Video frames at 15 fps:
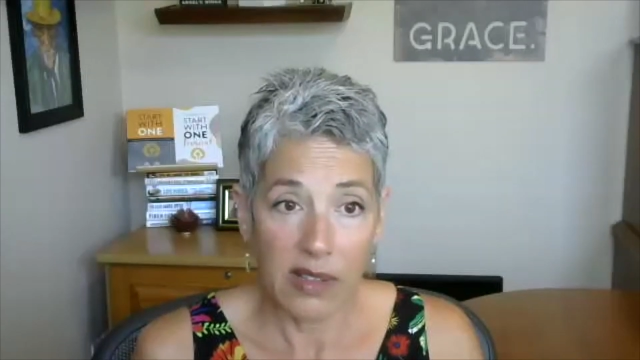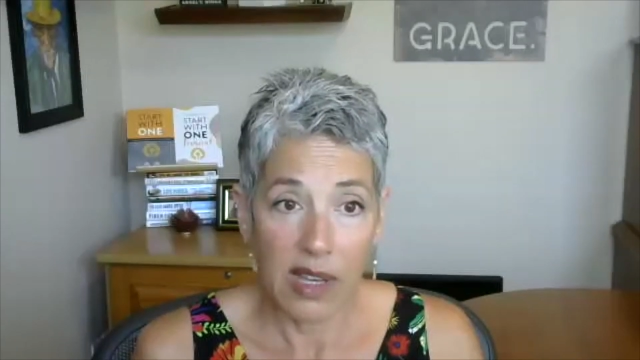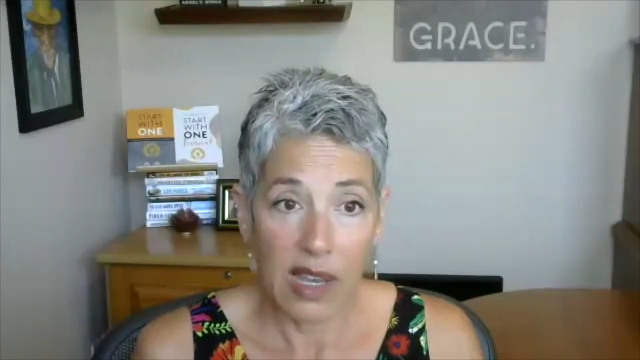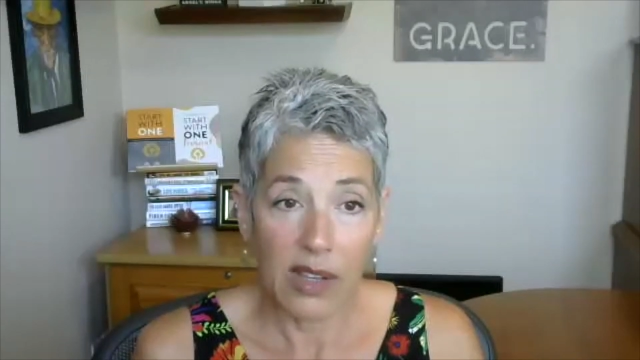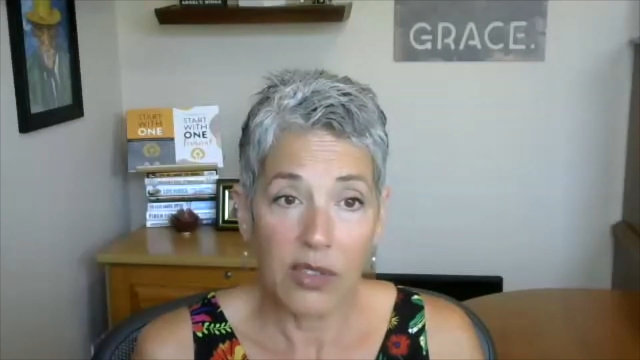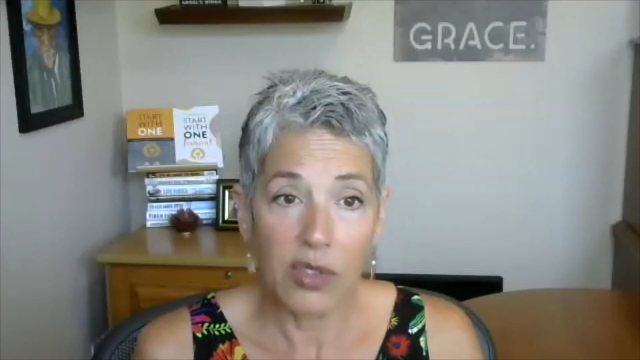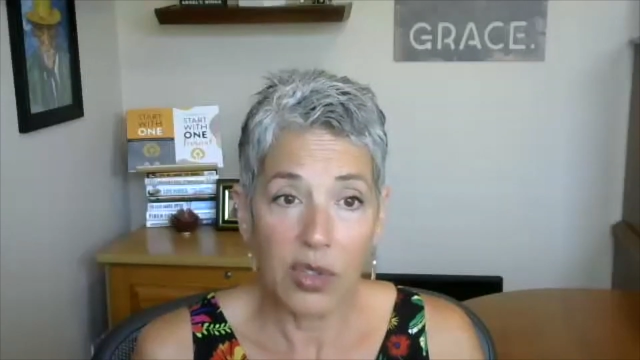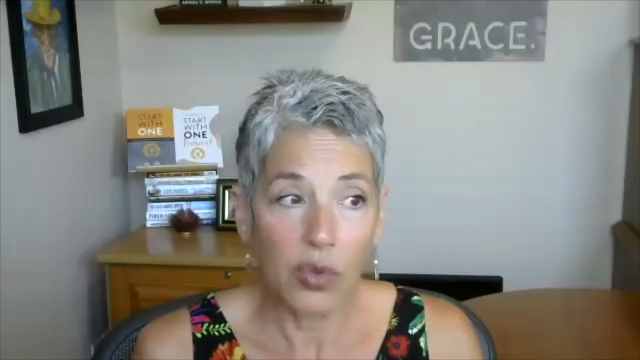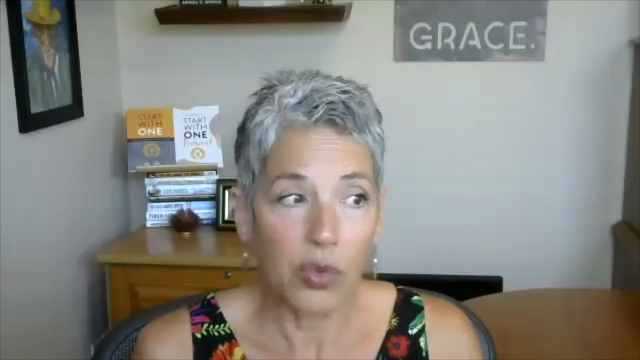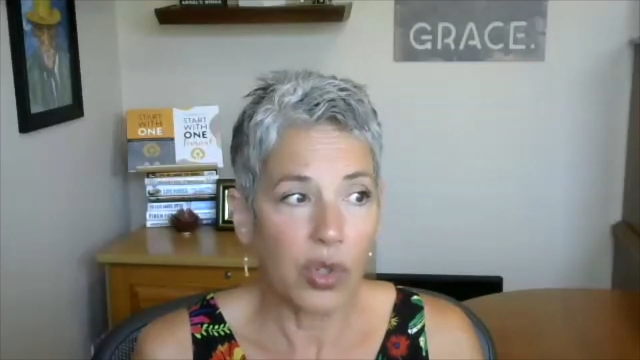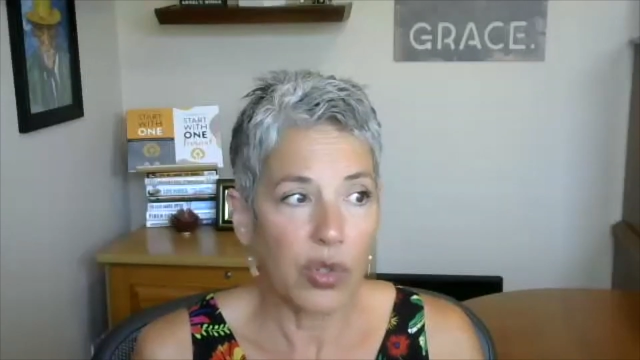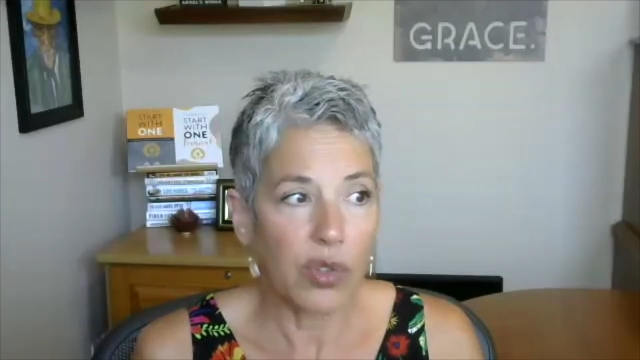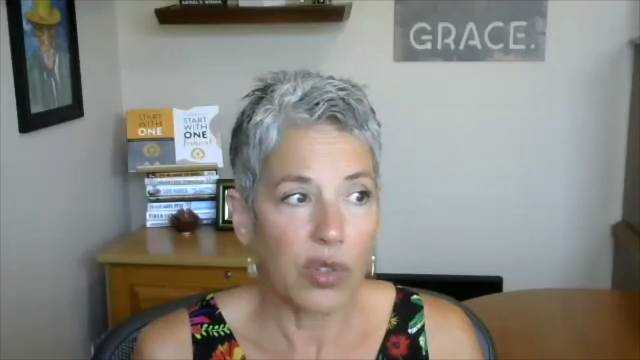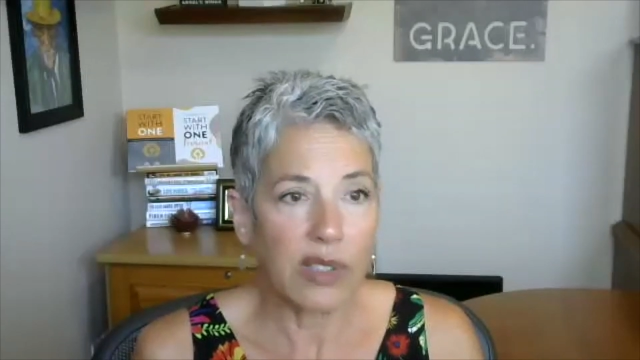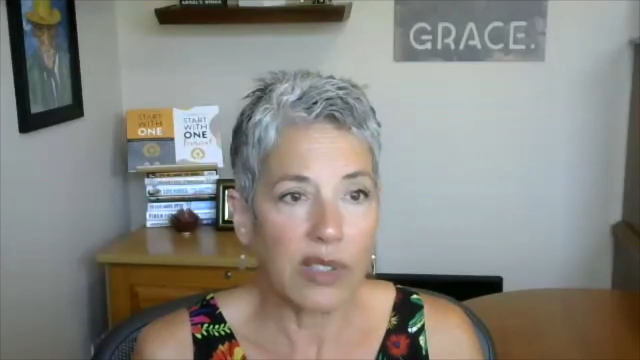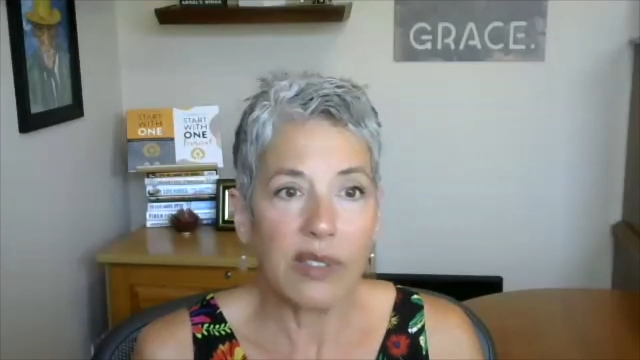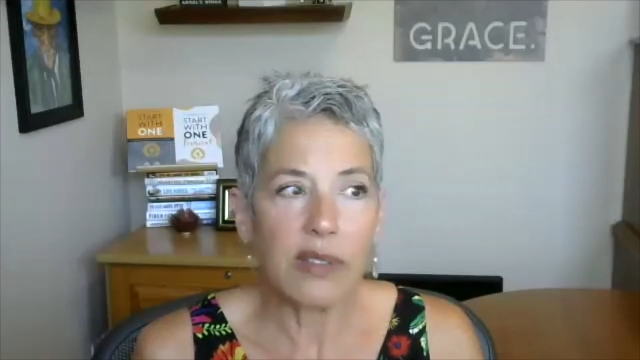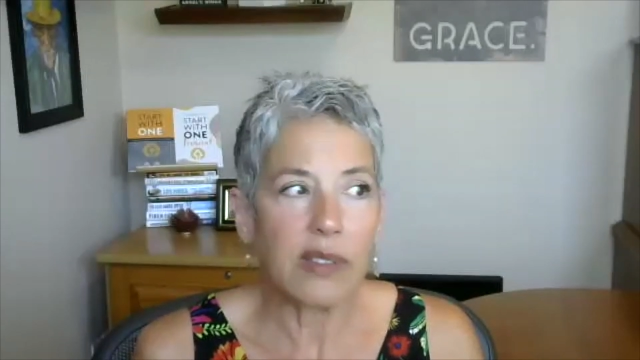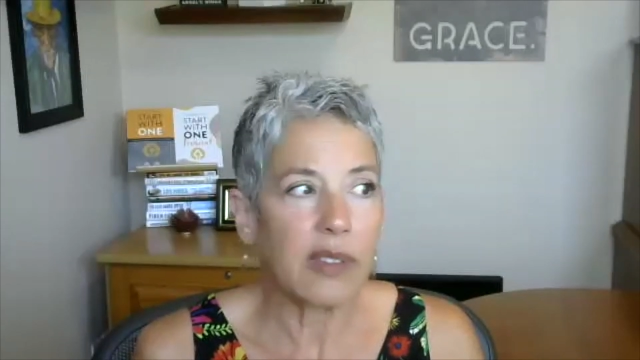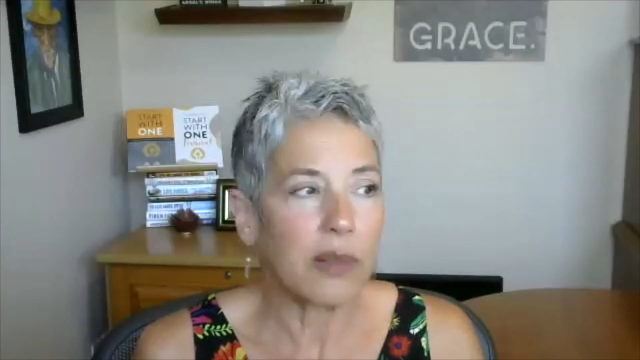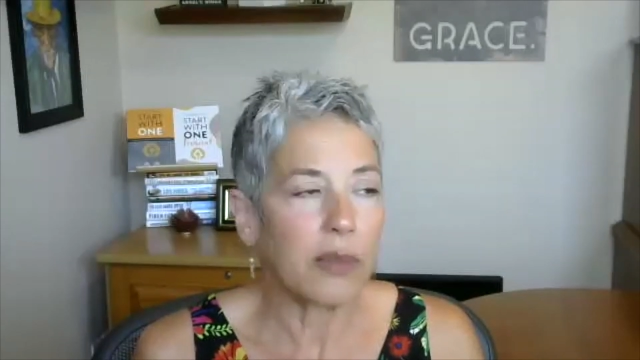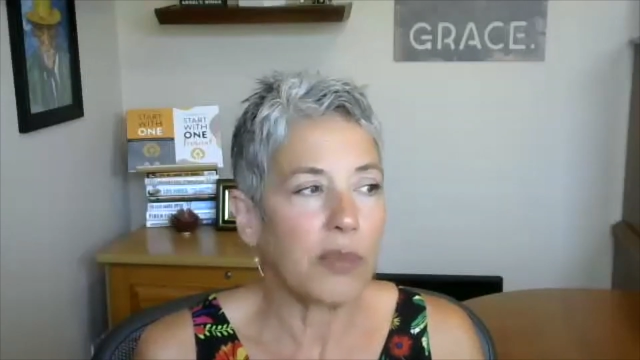And so this is
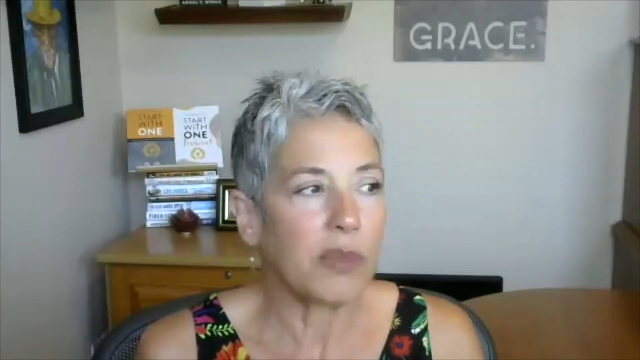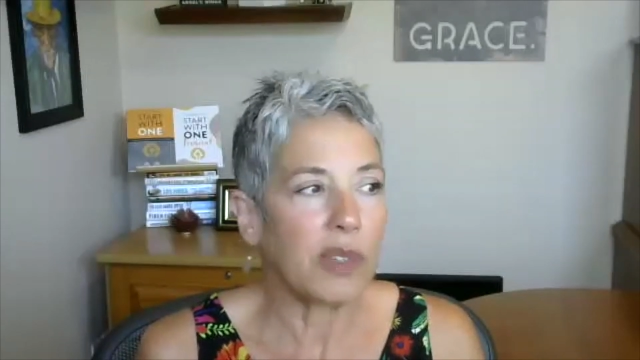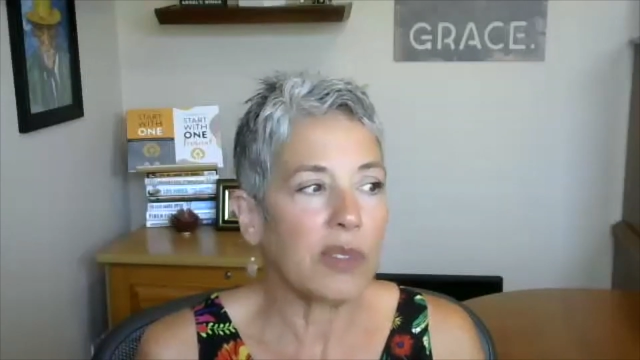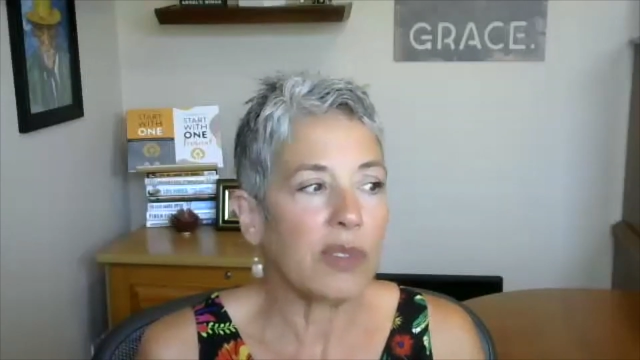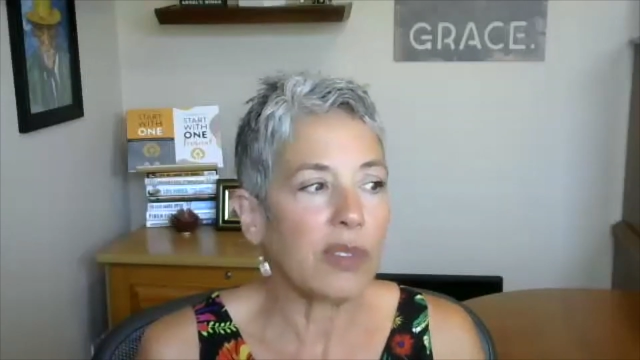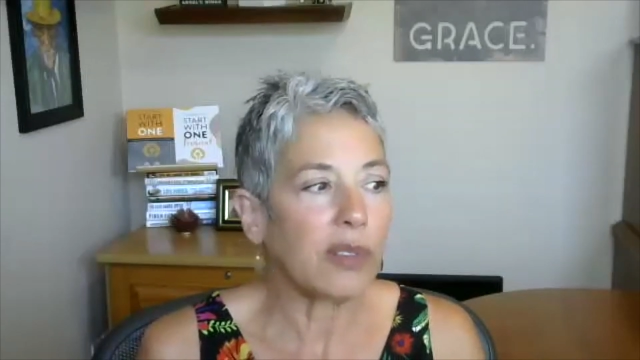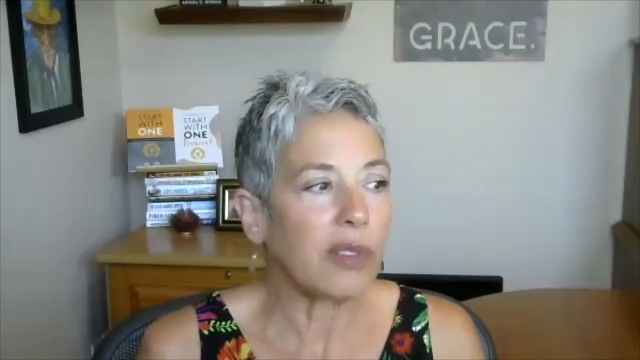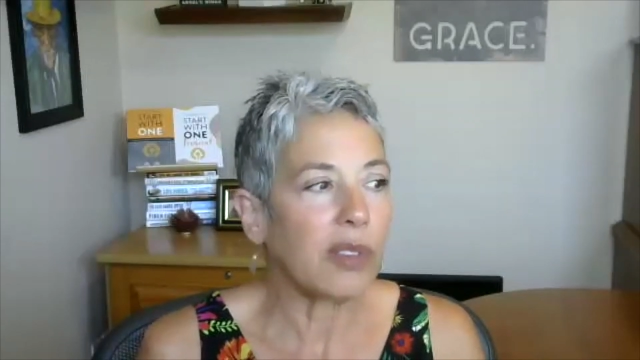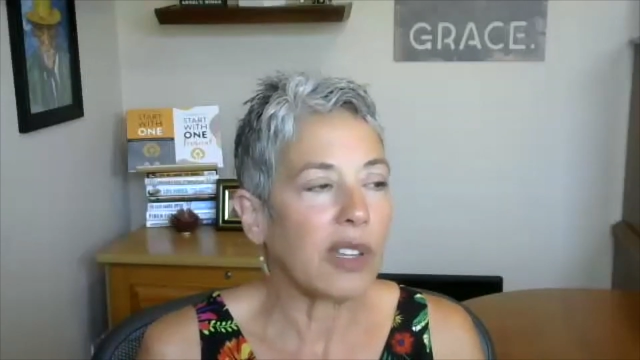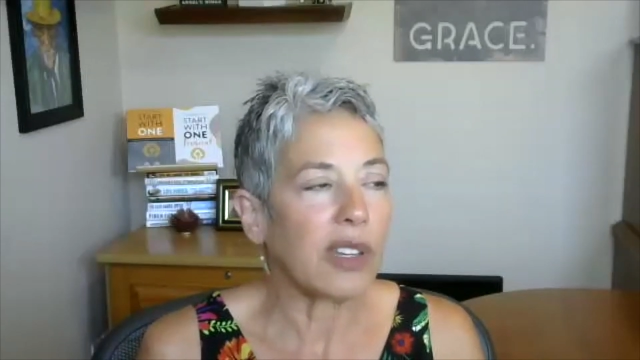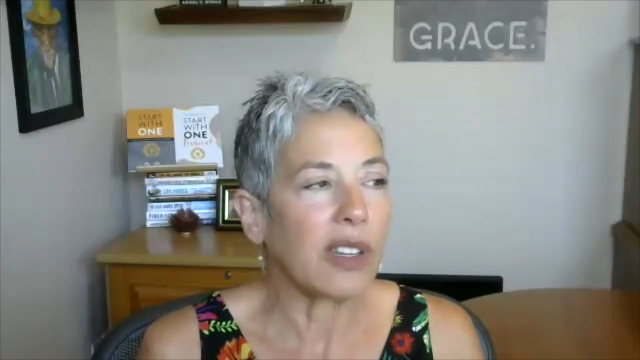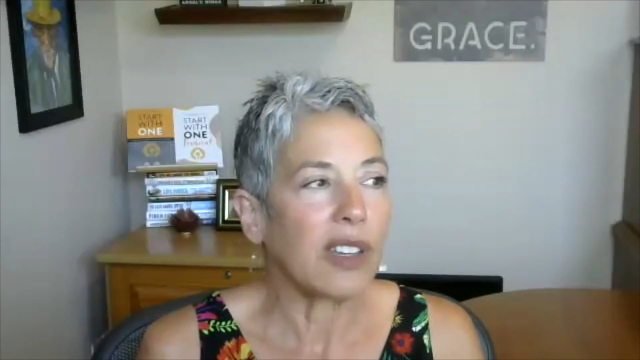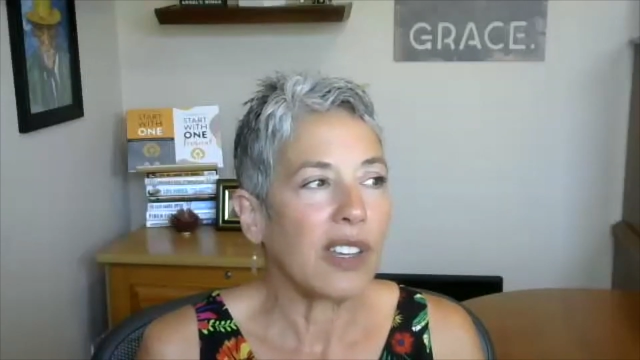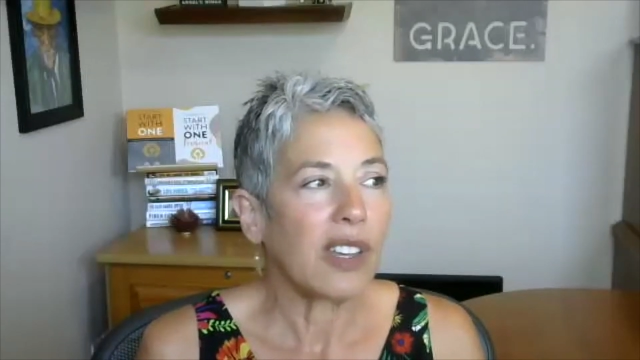the